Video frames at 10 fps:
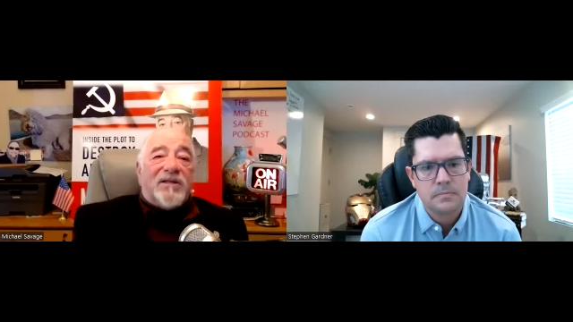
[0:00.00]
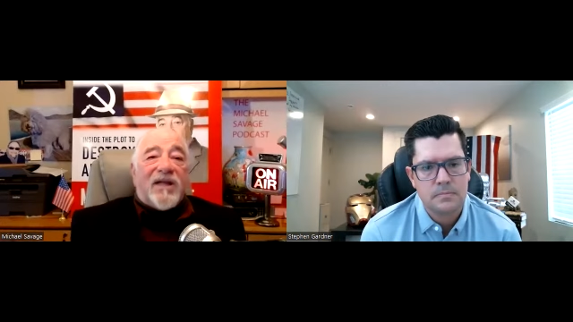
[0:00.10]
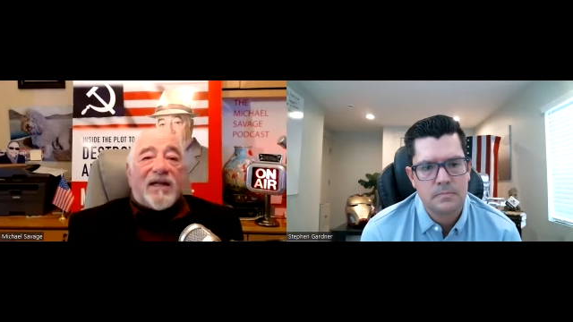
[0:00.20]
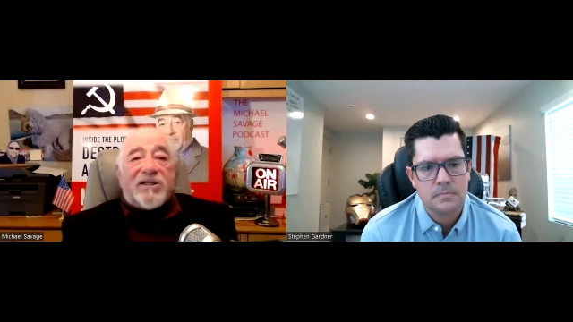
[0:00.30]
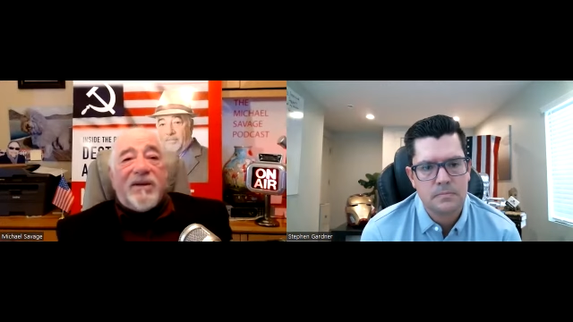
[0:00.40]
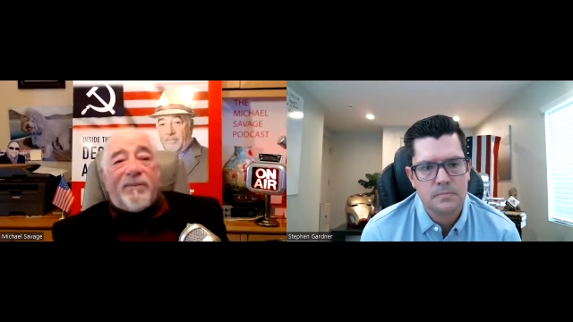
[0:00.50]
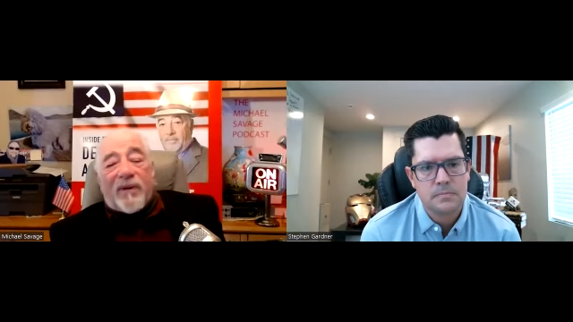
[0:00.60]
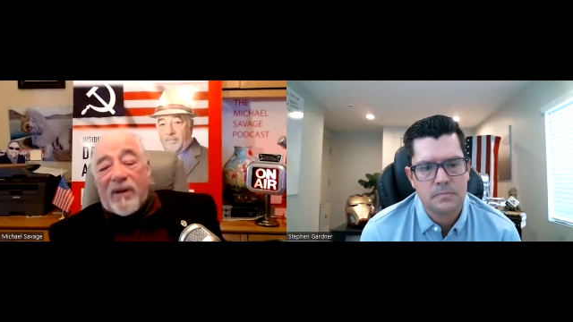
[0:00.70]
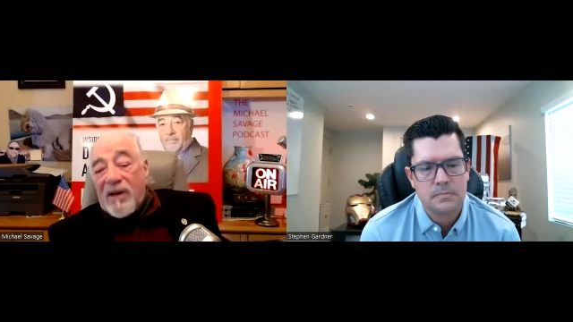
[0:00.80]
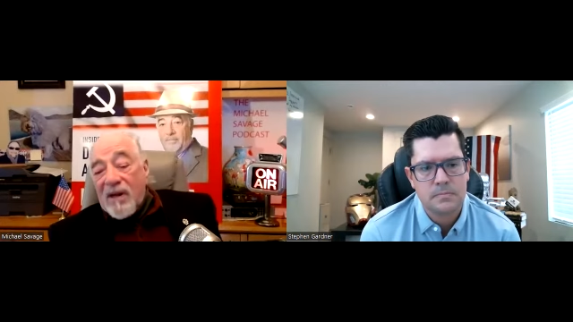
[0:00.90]
Speaker 1: it's that
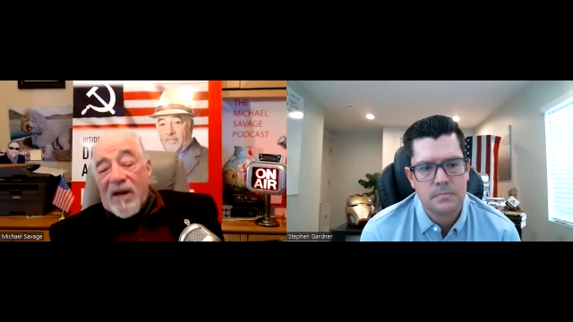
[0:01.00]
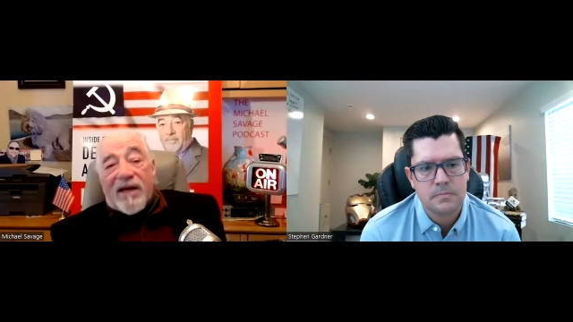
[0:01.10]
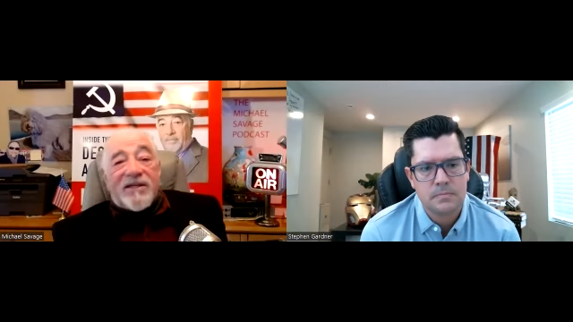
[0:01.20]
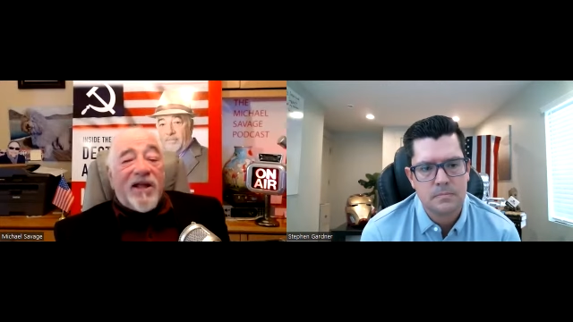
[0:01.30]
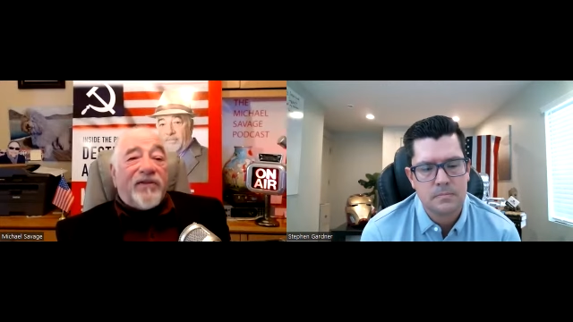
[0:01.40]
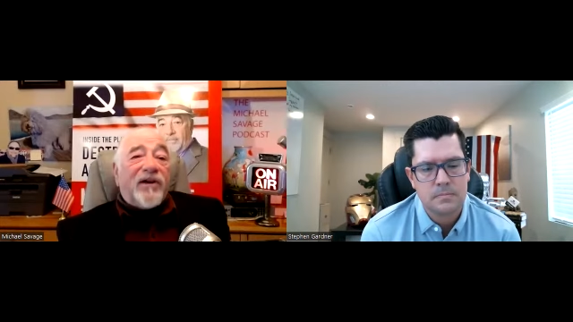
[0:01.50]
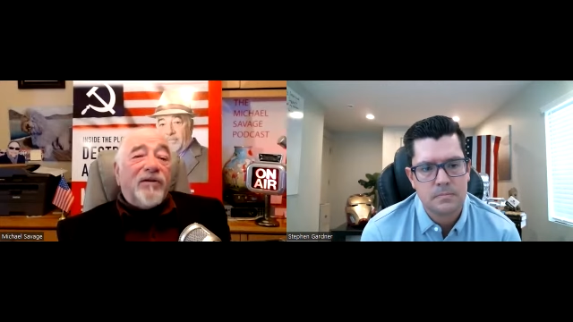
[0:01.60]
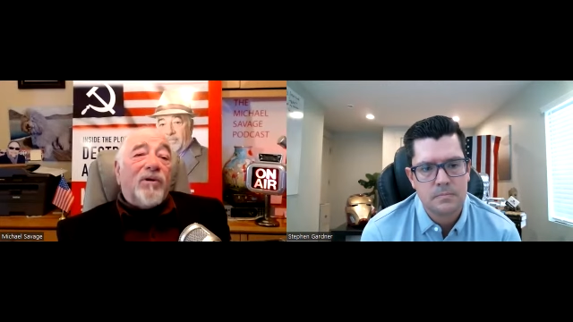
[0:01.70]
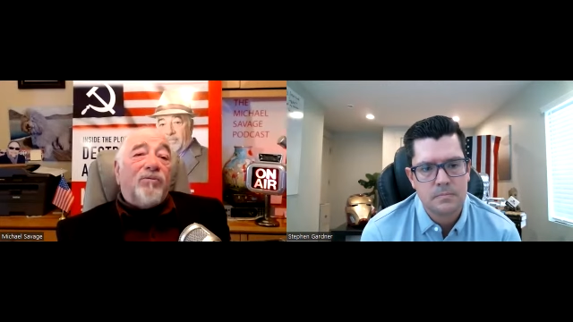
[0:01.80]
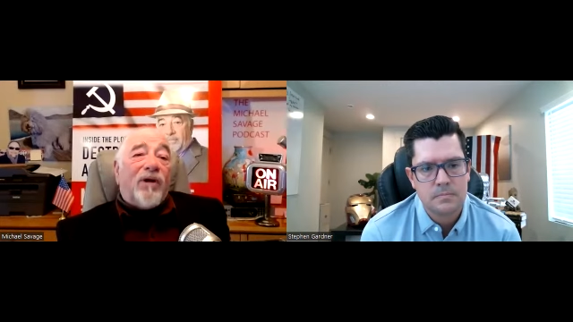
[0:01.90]
simple it has nothing to
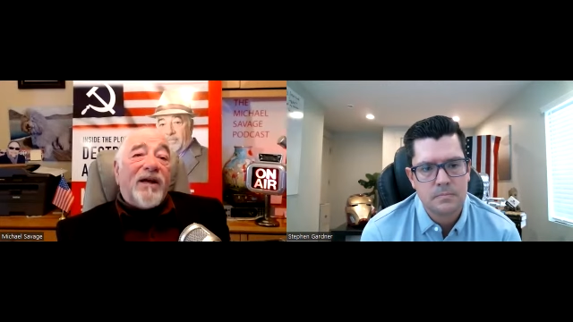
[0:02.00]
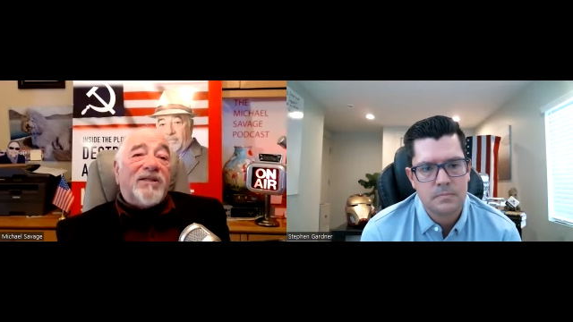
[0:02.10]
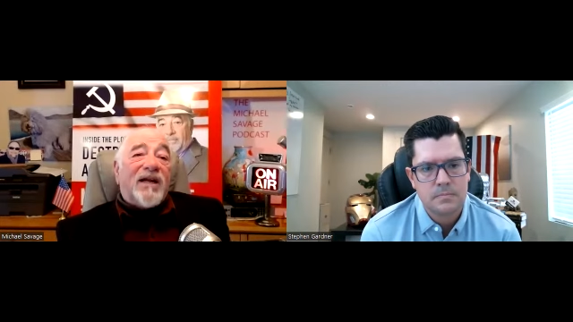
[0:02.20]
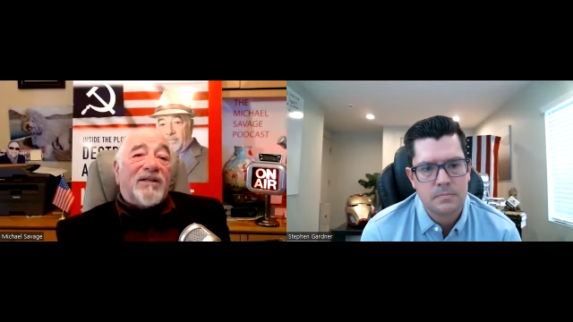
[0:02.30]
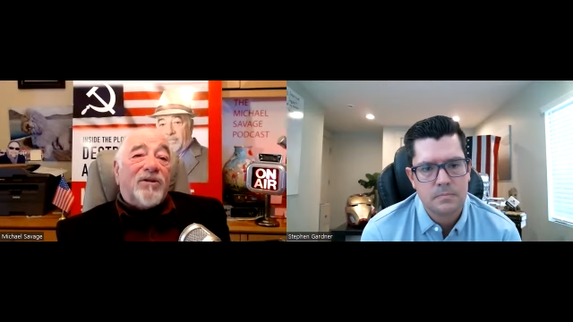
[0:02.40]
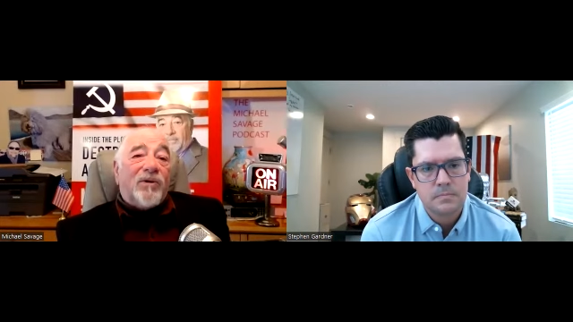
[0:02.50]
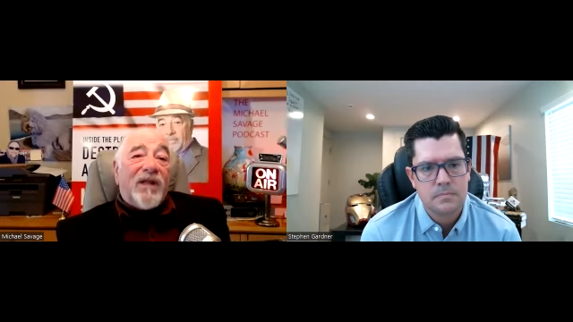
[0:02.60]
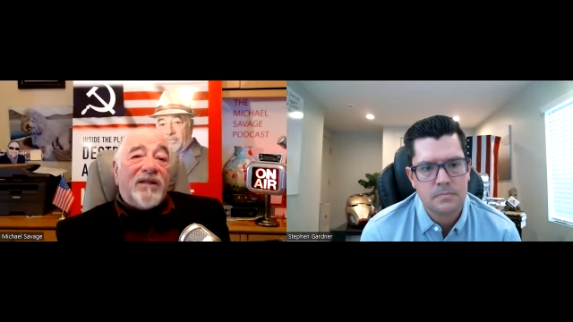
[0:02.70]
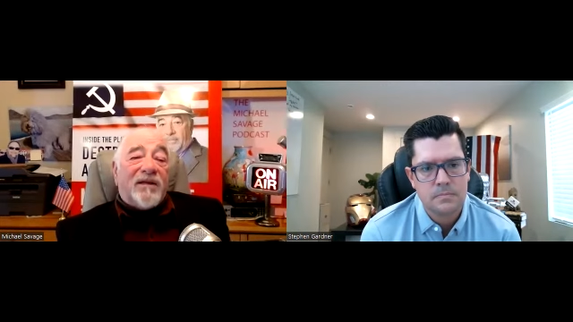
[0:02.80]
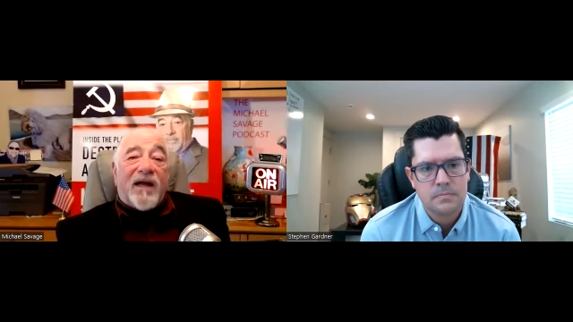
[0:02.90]
do with race it has to do
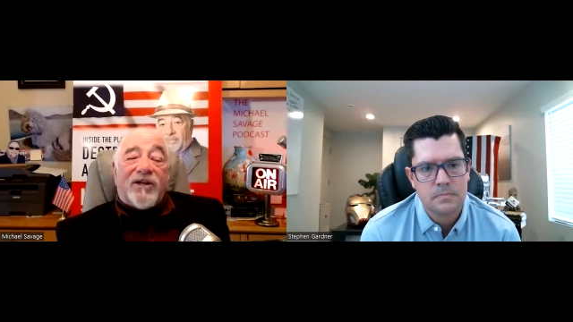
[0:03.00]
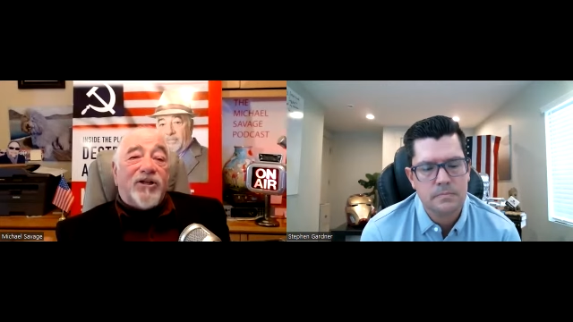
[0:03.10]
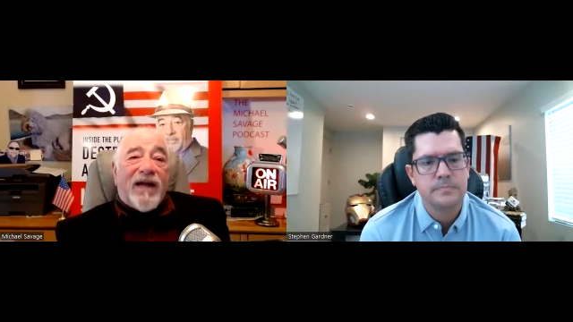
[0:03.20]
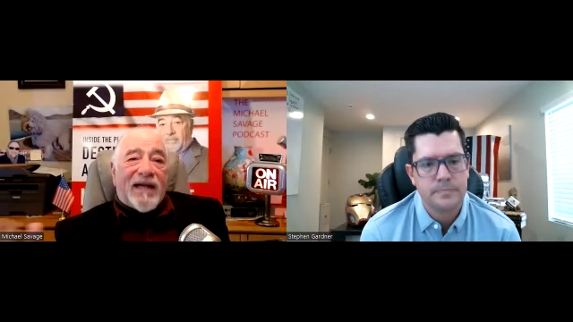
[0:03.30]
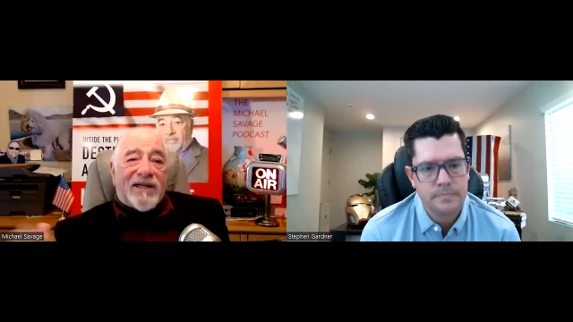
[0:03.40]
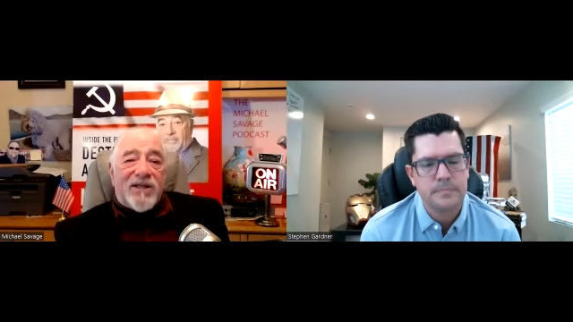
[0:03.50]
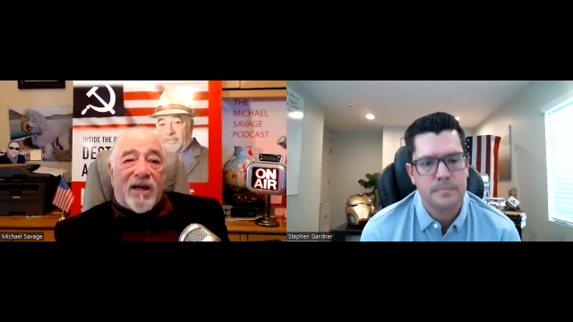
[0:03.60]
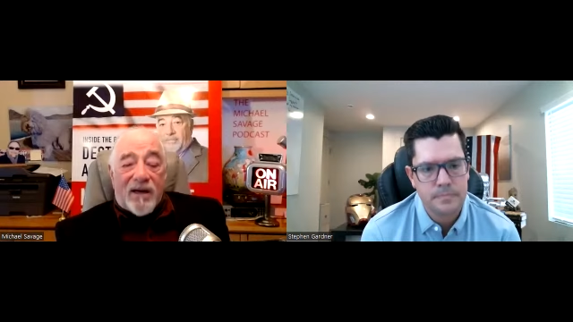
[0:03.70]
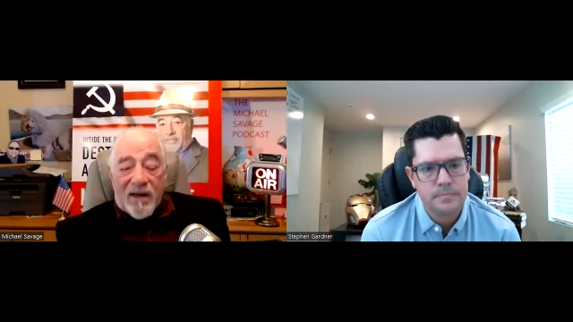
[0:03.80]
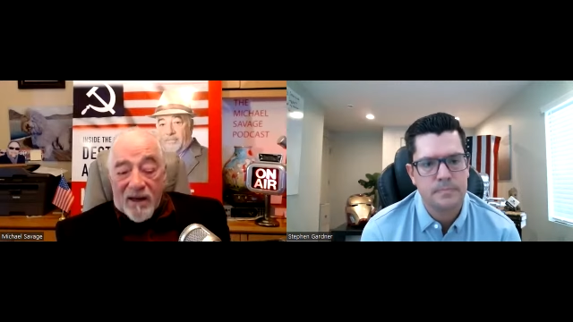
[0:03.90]
with intellect she has
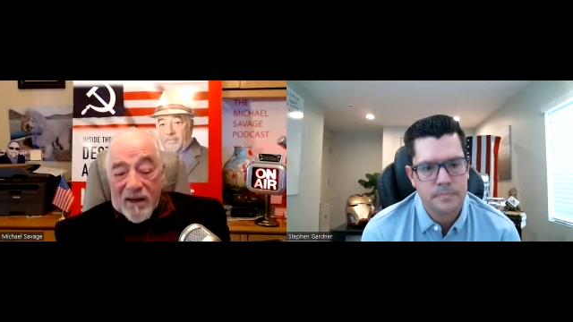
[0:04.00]
none